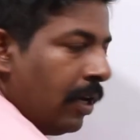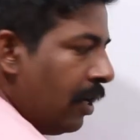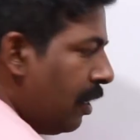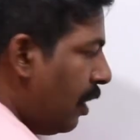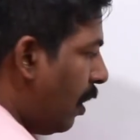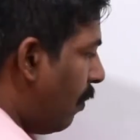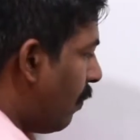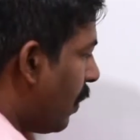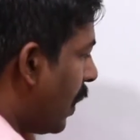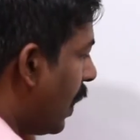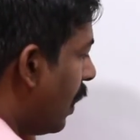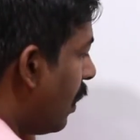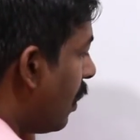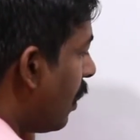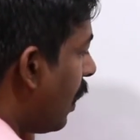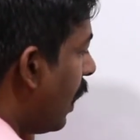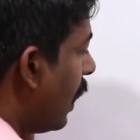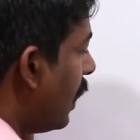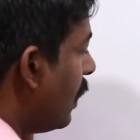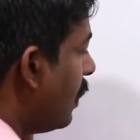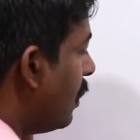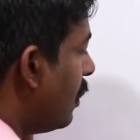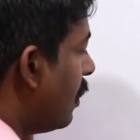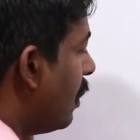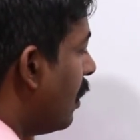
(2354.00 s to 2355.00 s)
Now we can
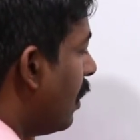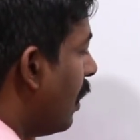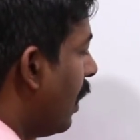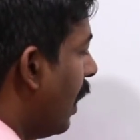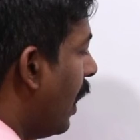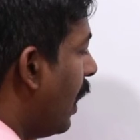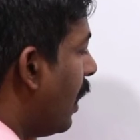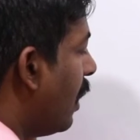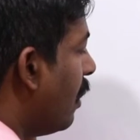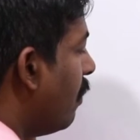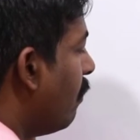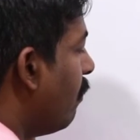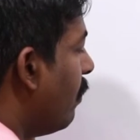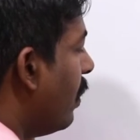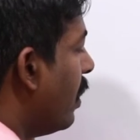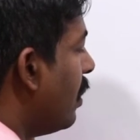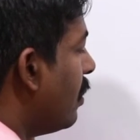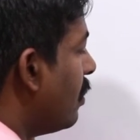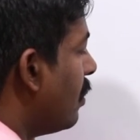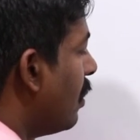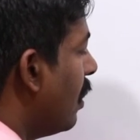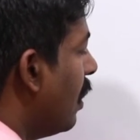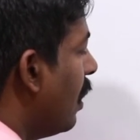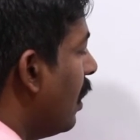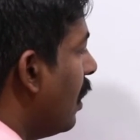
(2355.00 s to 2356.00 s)
write A
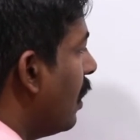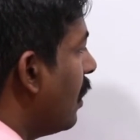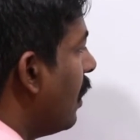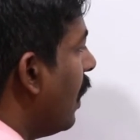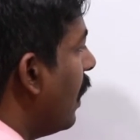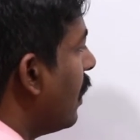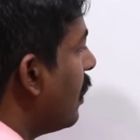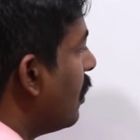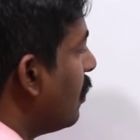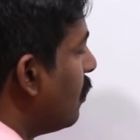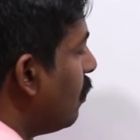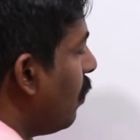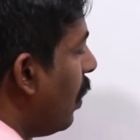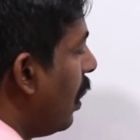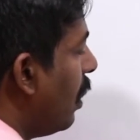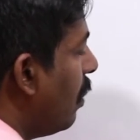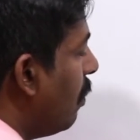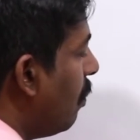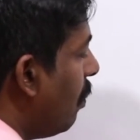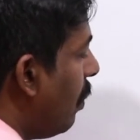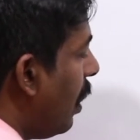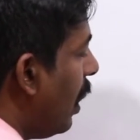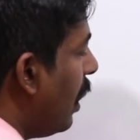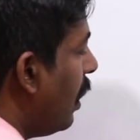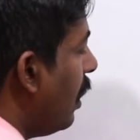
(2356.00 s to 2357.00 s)
inverse, that is
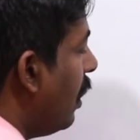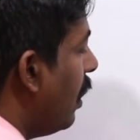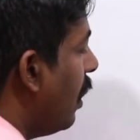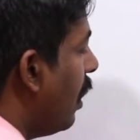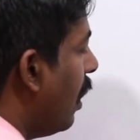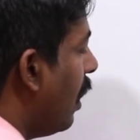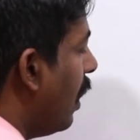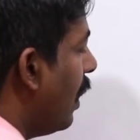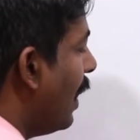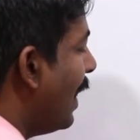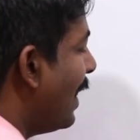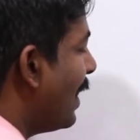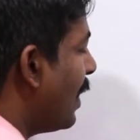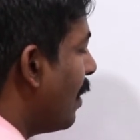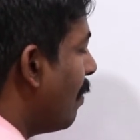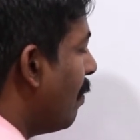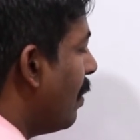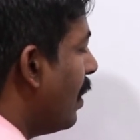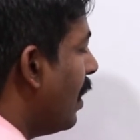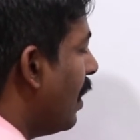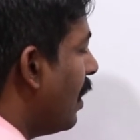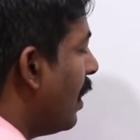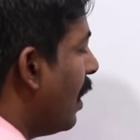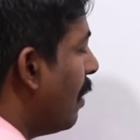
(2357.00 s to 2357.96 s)
1 by determinant A.